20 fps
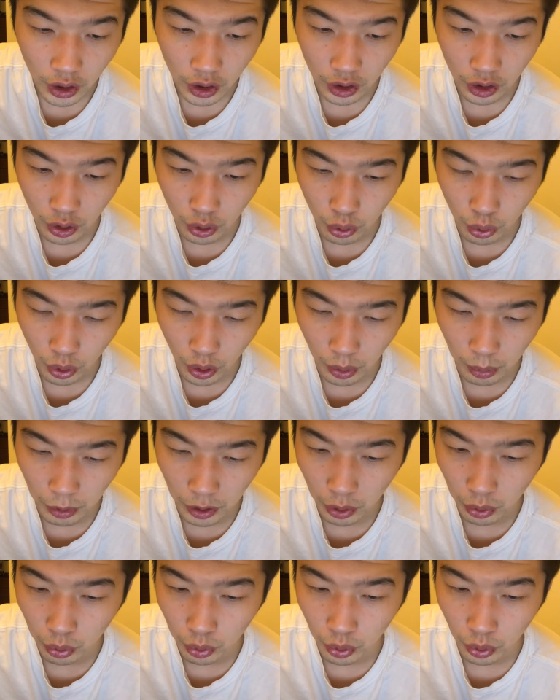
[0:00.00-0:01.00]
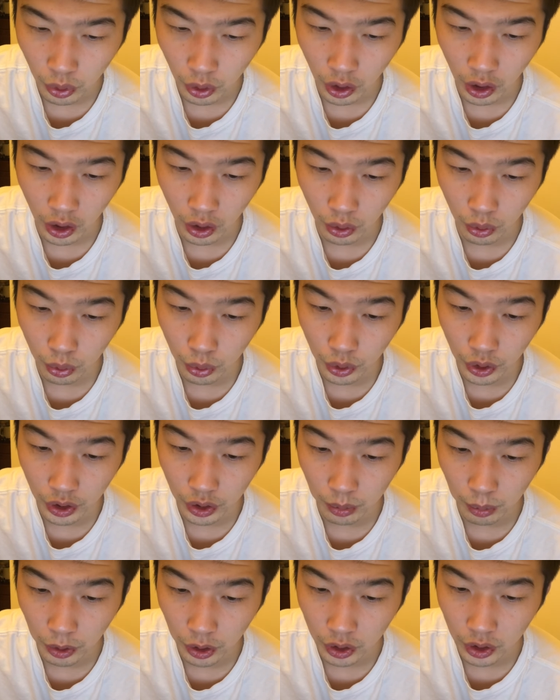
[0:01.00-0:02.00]
The drummer who is
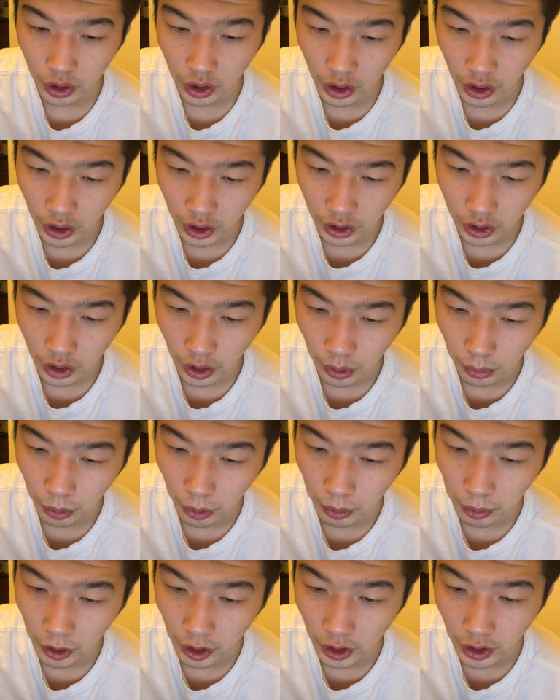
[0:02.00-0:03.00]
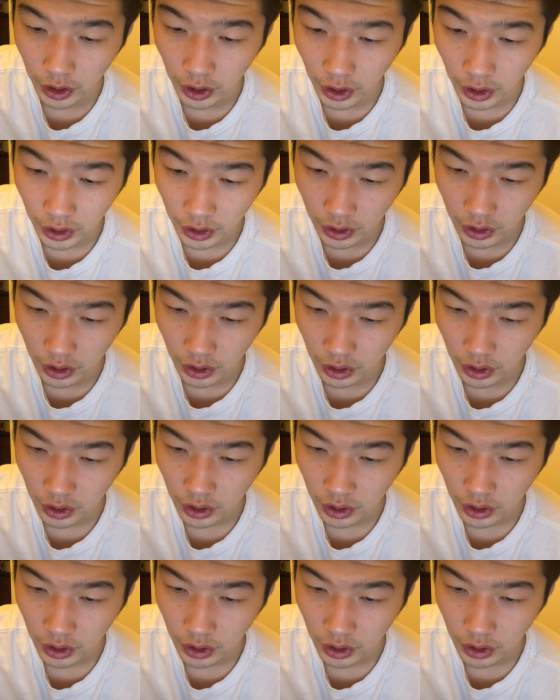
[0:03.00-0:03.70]
mostly a table player and